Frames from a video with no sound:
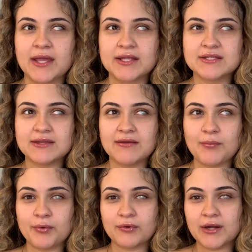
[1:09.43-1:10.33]
échate
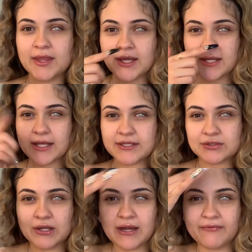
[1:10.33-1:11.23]
vaporú en la nariz
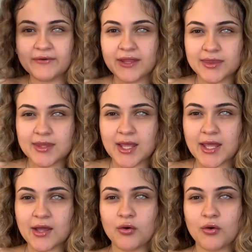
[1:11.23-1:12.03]
o en la frente,